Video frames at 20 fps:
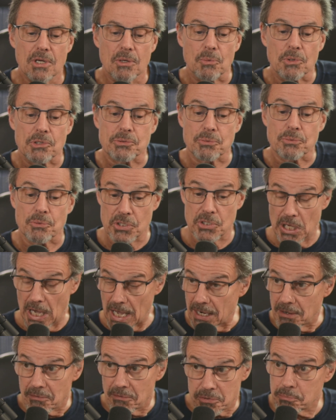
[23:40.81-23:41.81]
which were
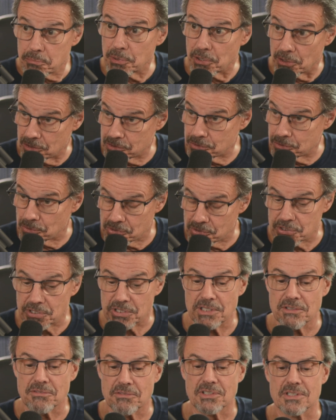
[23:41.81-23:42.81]
not of spiritual
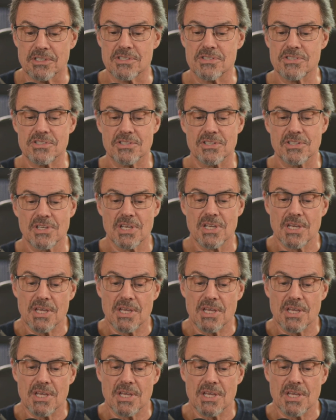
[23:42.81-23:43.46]
significance,